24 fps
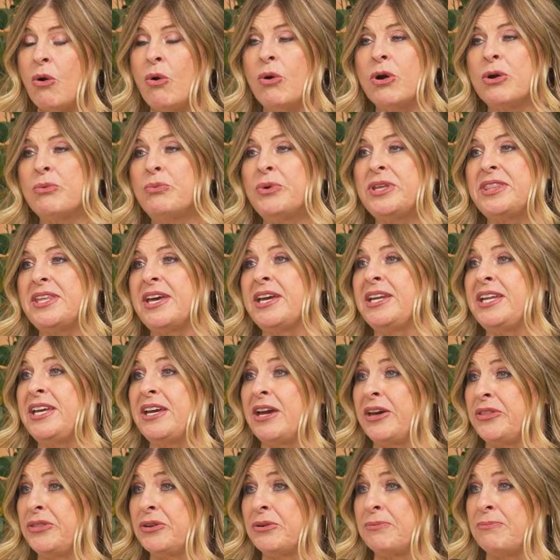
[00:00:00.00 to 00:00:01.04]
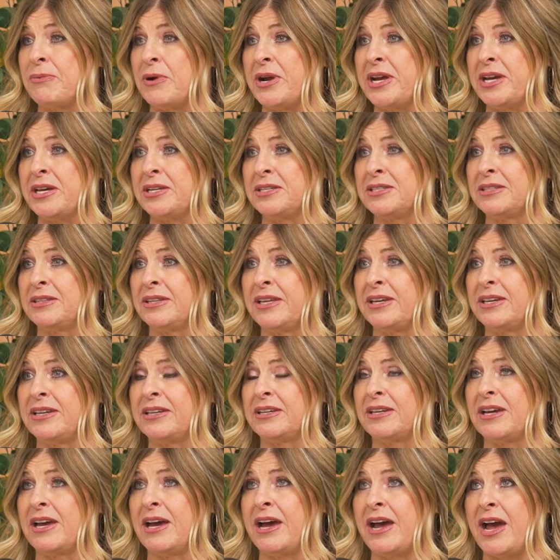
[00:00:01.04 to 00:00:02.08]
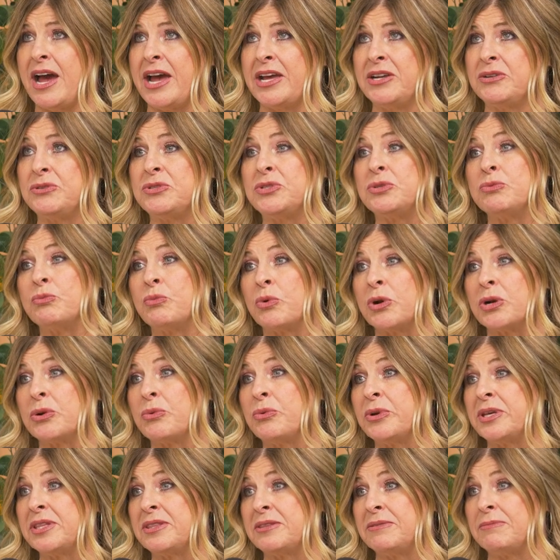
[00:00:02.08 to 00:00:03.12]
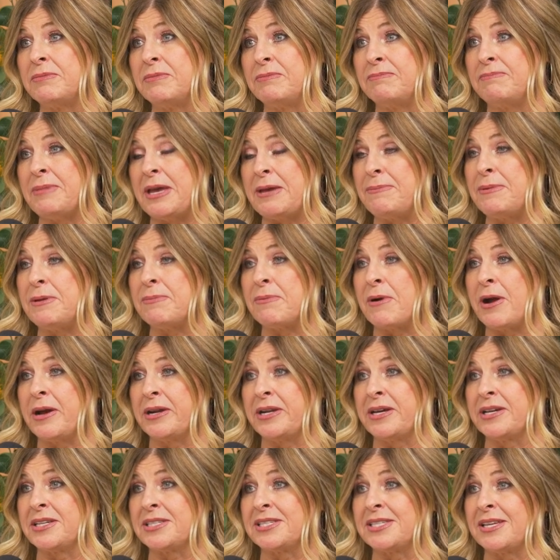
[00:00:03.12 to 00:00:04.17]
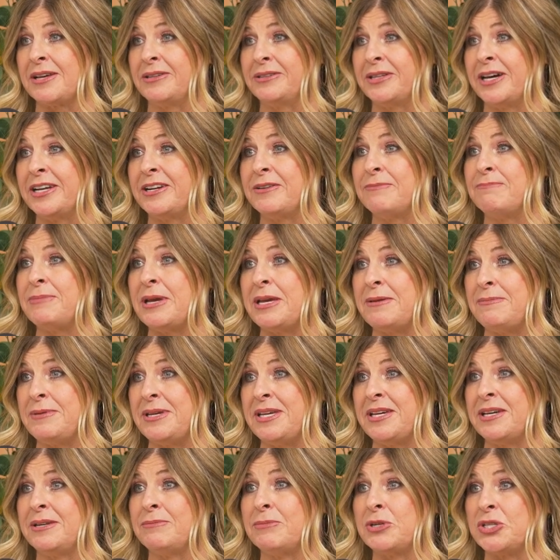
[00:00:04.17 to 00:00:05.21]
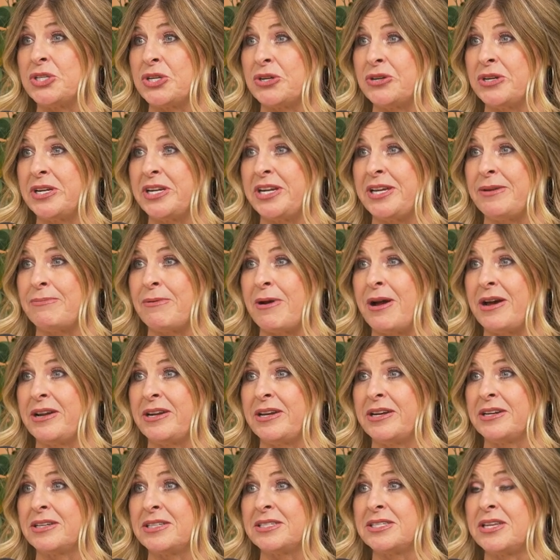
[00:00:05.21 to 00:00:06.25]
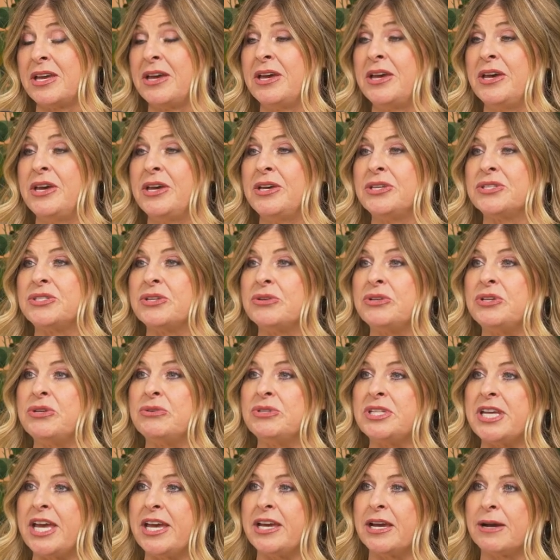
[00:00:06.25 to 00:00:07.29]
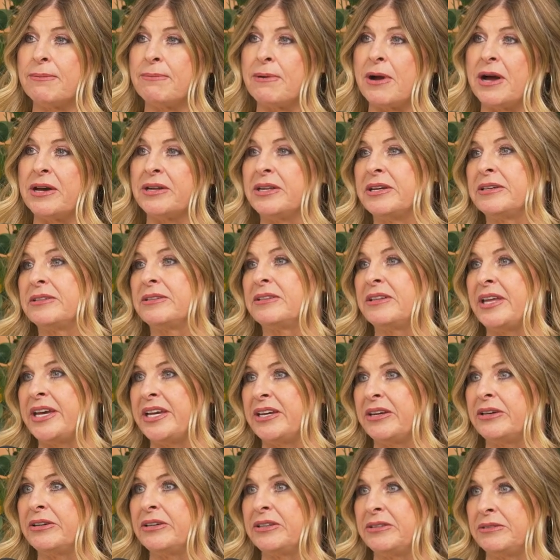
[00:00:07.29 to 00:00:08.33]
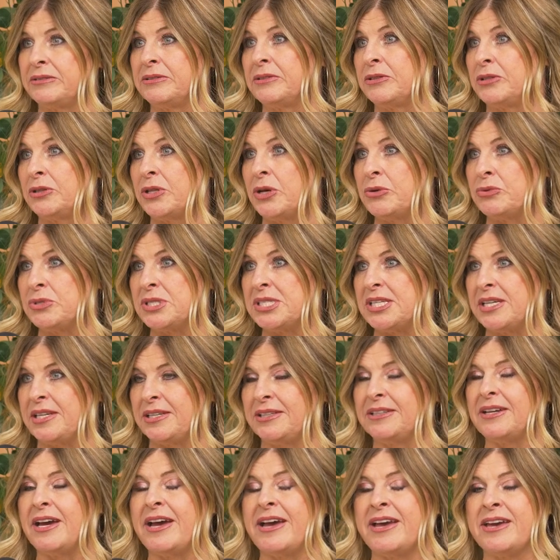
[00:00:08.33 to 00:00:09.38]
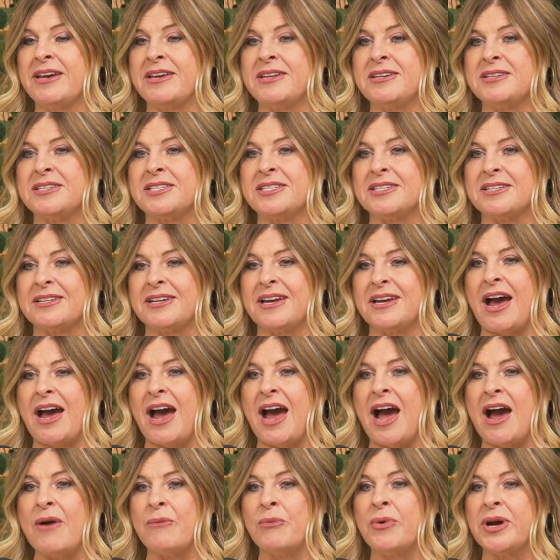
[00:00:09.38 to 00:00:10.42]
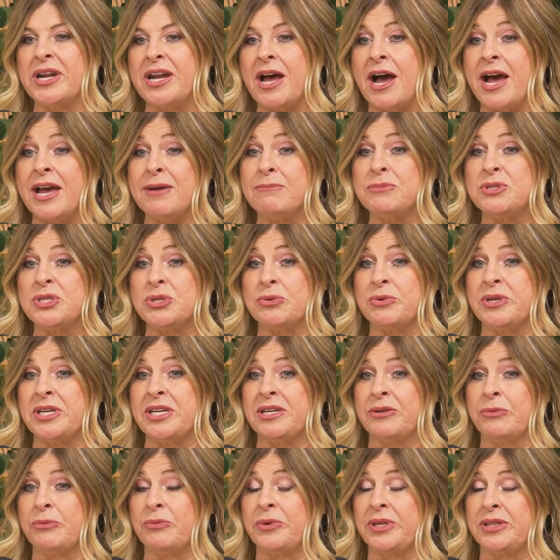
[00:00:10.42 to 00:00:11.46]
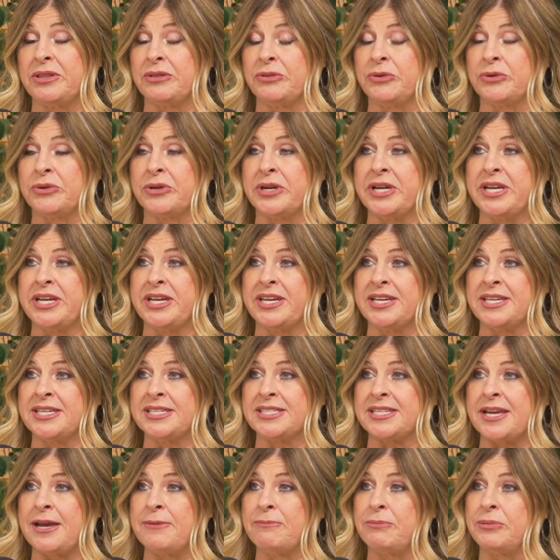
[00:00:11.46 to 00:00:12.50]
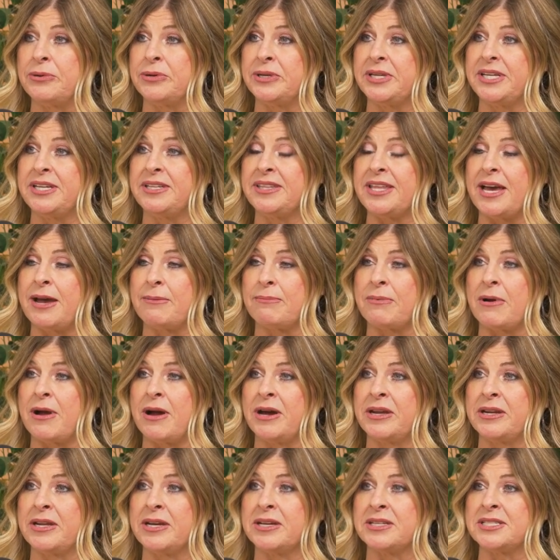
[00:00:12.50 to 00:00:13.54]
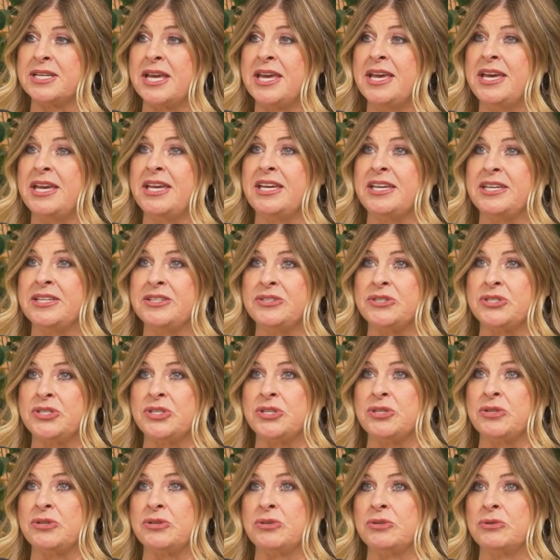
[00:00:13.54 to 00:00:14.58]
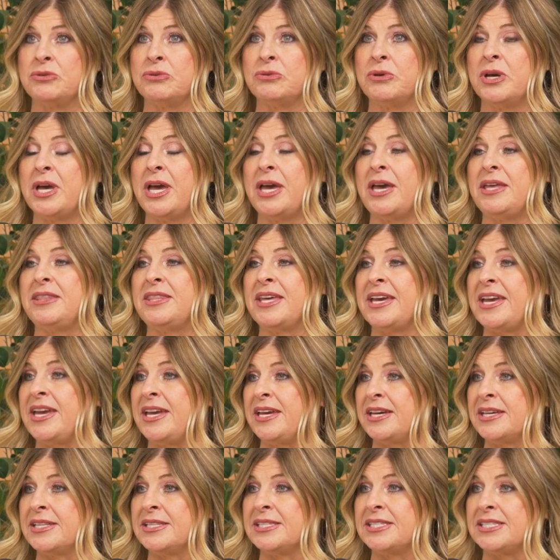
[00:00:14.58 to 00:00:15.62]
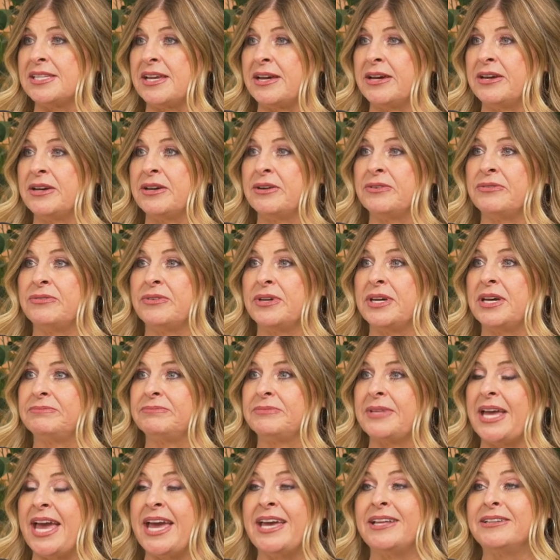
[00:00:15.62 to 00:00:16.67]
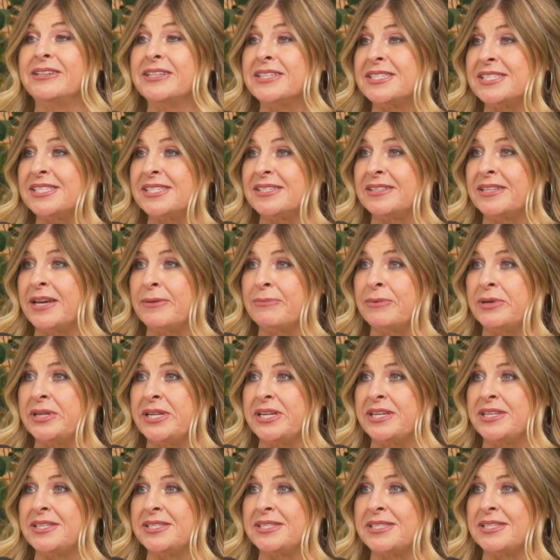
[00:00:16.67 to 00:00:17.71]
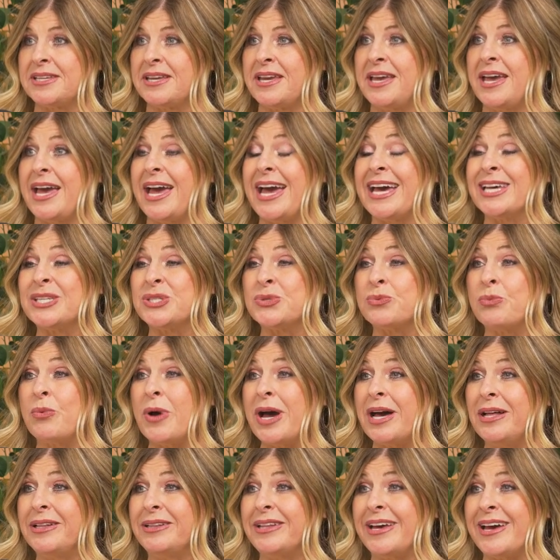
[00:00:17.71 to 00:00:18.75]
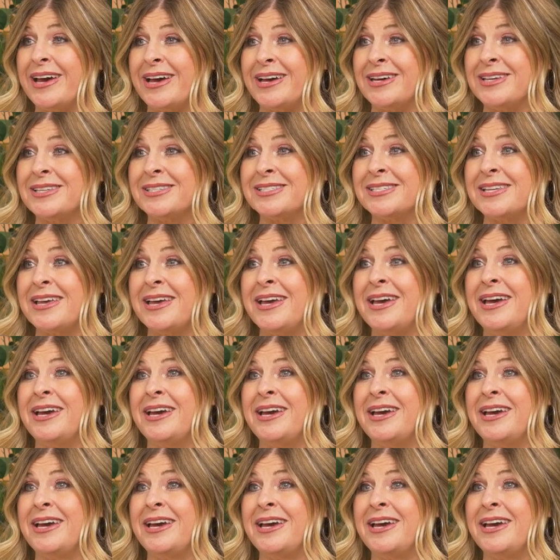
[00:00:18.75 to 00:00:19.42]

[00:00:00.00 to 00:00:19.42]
or with any other brand. Like uh, I work with baby products, a lot of baby and maternity products. So you take a product like Glossy and uh, what I'm doing with Lori is I'm putting that product into the hands of a list celebrities, as well as